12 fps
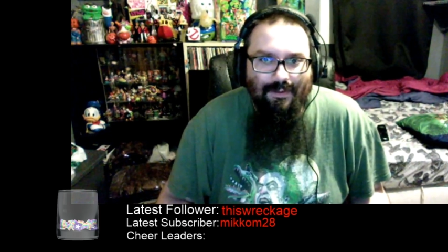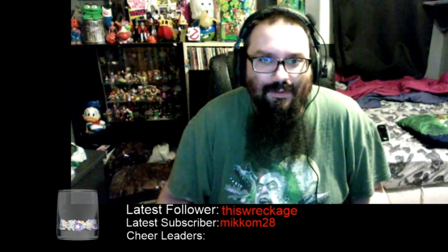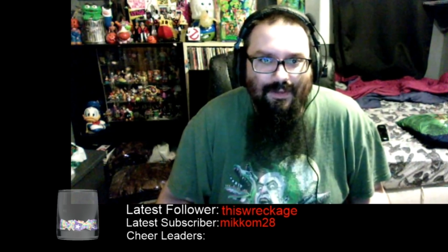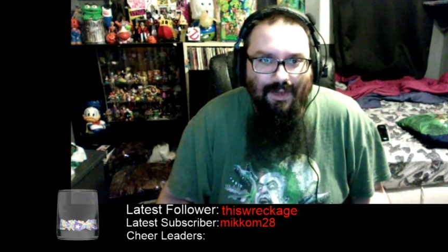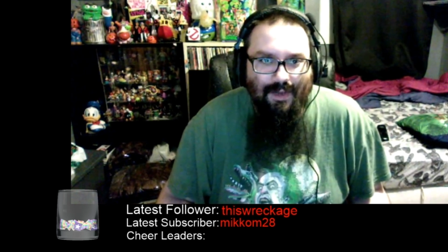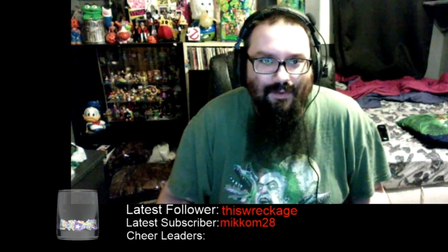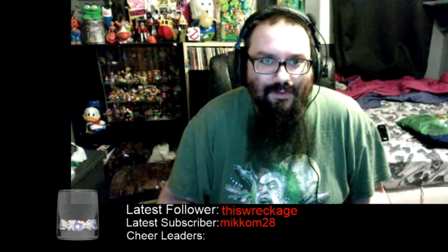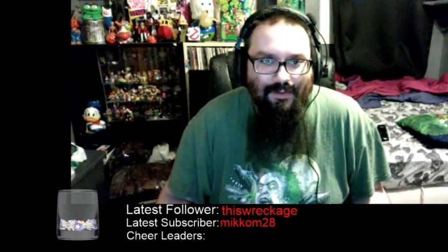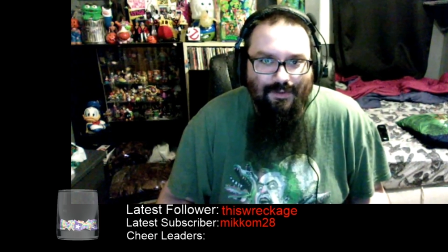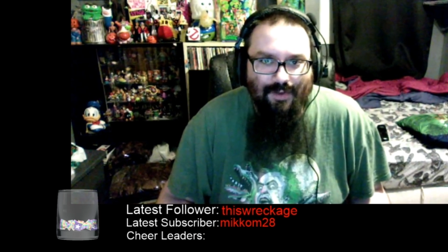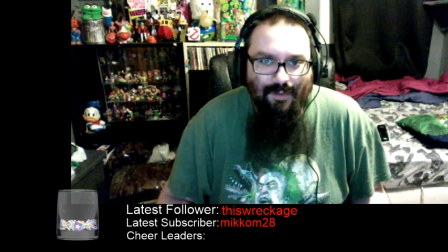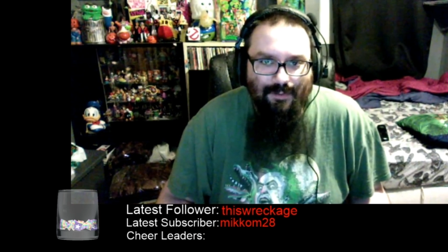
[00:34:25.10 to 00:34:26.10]
guy with a
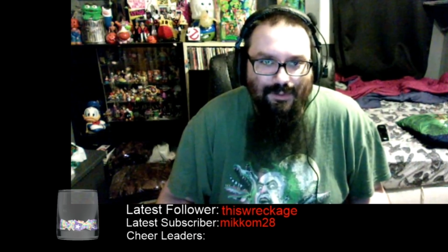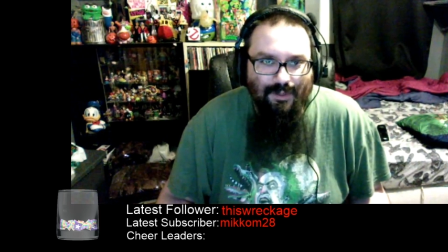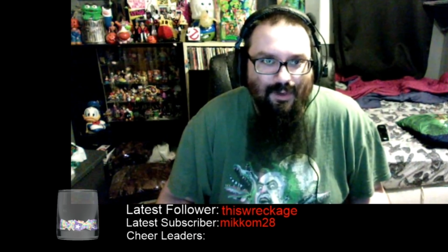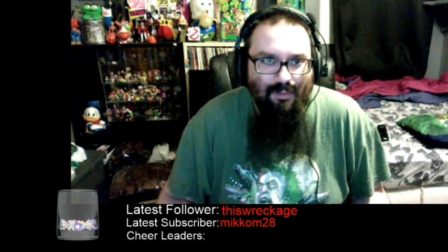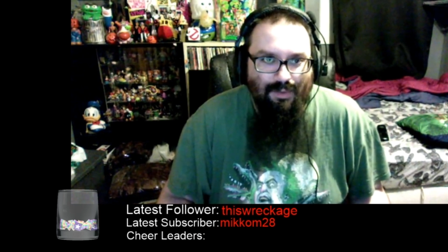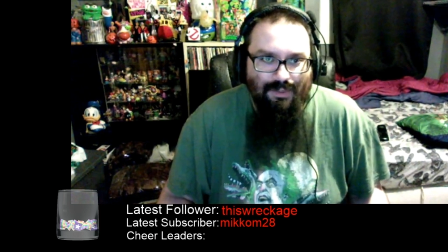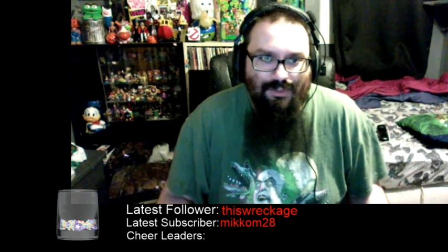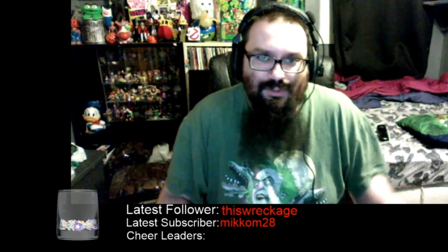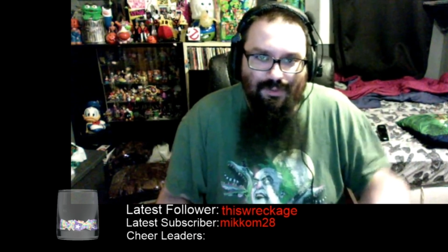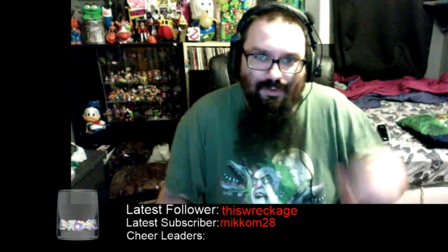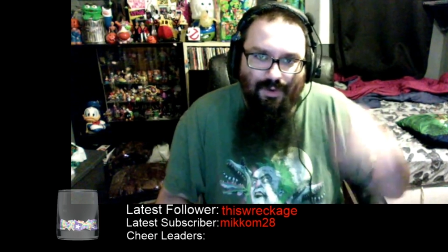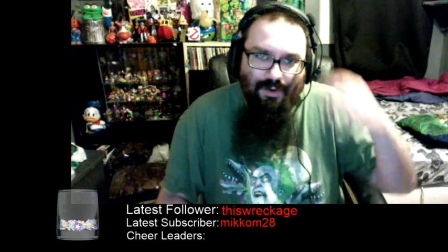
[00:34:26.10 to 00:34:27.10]
striped shirt pushes you
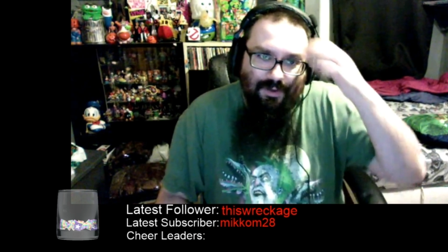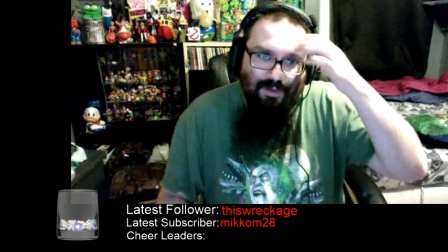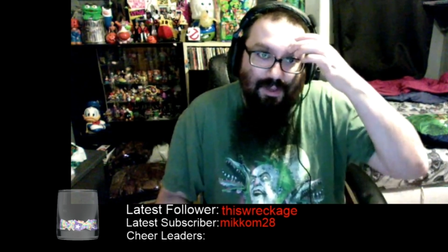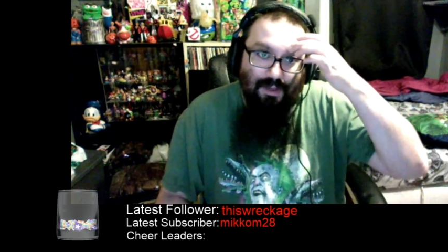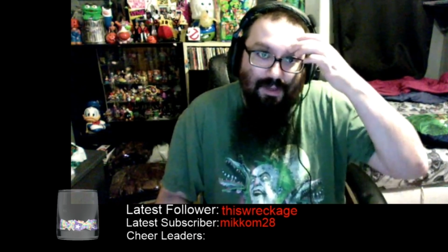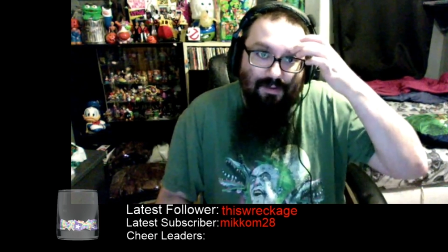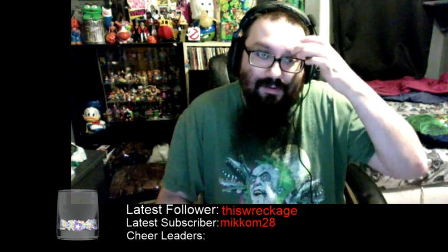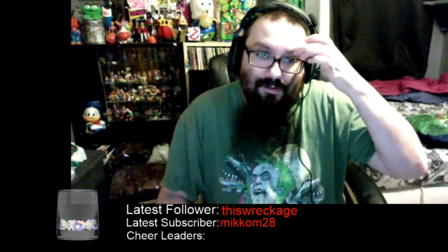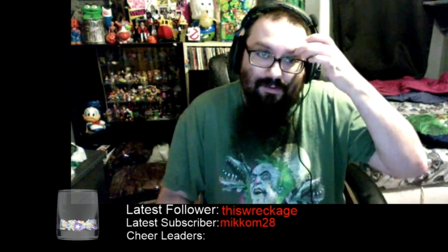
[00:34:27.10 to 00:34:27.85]
around a canal.